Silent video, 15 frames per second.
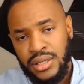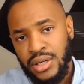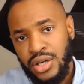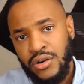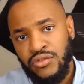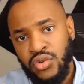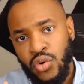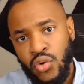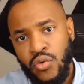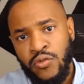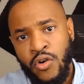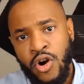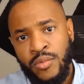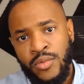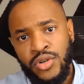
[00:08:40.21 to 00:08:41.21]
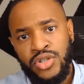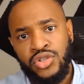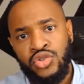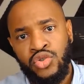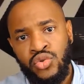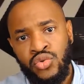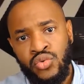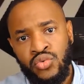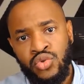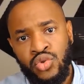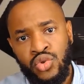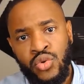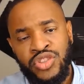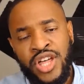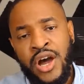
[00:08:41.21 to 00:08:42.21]
of local farmers to do
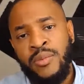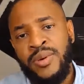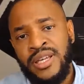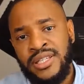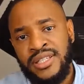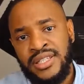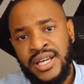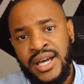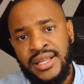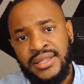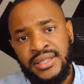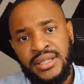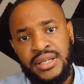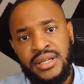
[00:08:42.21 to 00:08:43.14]
without pesticides.